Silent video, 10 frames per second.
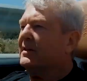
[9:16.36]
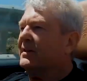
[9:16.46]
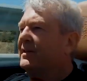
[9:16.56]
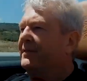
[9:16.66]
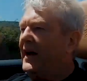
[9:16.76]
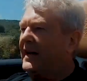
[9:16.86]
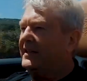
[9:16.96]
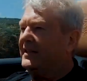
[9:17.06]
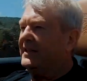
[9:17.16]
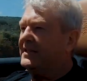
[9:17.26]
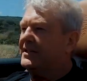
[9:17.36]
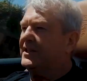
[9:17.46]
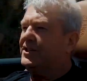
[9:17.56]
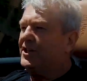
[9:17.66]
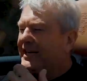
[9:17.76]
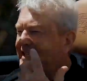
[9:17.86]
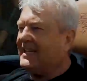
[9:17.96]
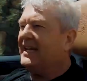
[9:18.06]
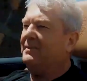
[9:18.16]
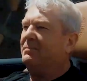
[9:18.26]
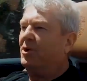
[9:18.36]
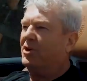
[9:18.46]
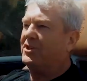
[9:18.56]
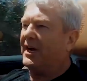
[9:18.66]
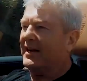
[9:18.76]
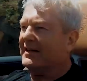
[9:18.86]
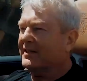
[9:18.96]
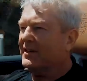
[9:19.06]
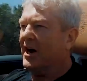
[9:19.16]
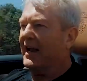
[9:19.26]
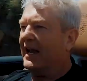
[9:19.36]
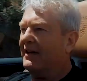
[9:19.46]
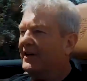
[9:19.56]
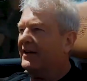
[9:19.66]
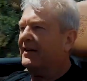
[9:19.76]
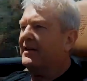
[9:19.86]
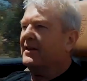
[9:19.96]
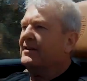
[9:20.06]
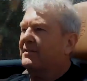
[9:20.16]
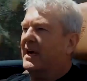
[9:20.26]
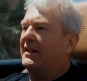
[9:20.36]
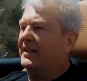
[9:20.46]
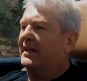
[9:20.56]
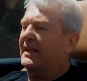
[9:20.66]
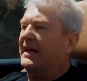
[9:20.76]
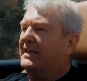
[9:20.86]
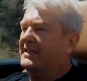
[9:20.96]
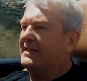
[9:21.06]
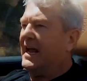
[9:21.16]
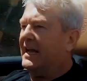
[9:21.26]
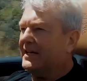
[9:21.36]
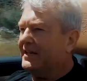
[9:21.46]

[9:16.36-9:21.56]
the fact that this is a GT Porsche 911 rather than a standard